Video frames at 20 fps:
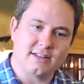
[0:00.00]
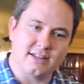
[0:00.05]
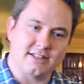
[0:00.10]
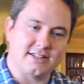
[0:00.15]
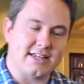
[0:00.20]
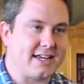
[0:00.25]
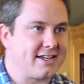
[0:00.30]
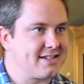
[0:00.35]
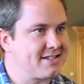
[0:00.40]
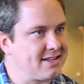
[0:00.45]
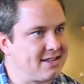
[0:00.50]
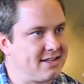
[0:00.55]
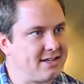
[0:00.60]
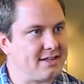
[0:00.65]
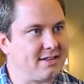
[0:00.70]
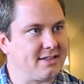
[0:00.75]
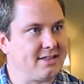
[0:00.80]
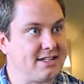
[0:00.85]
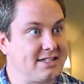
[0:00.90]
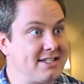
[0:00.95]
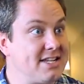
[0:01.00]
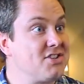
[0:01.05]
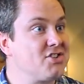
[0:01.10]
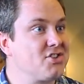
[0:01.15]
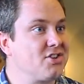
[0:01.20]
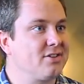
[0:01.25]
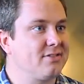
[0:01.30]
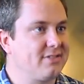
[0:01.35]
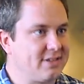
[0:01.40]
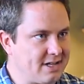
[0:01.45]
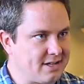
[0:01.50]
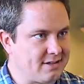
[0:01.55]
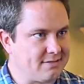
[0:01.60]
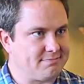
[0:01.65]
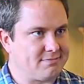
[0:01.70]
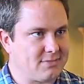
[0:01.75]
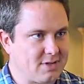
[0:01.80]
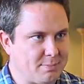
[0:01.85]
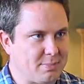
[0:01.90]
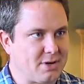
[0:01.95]
he takes the teacher,
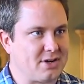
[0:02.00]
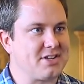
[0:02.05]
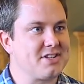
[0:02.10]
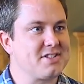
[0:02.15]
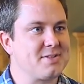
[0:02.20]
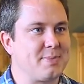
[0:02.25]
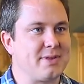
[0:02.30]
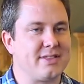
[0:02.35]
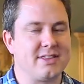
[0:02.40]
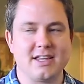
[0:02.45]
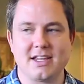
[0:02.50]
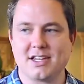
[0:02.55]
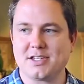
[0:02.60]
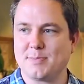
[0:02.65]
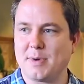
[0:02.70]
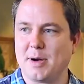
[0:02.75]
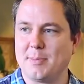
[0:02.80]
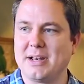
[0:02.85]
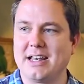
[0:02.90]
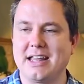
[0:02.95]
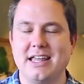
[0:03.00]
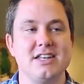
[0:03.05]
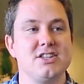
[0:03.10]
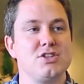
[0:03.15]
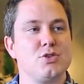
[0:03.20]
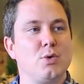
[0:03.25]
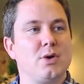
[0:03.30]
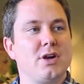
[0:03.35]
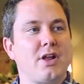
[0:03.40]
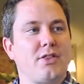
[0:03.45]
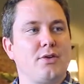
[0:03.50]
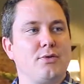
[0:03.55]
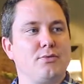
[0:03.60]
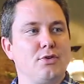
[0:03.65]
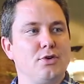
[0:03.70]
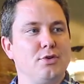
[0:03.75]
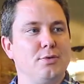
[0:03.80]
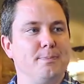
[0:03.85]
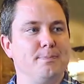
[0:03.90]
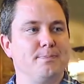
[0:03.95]
the participant in the experiment, into another
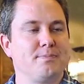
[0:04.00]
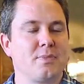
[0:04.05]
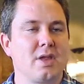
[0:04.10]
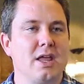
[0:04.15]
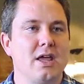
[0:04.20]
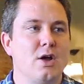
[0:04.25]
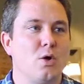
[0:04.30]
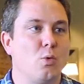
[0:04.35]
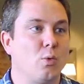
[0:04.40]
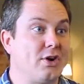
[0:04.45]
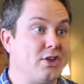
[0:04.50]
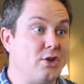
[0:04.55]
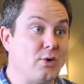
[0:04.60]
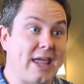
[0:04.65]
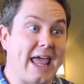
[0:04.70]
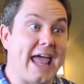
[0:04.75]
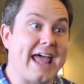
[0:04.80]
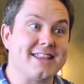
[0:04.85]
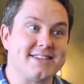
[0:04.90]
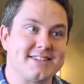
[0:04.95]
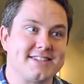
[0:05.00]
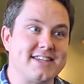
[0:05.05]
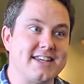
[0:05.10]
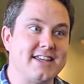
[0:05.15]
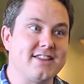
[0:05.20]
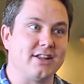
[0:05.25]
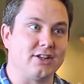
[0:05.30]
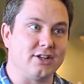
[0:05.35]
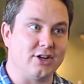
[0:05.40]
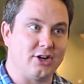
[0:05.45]
room where you can't see the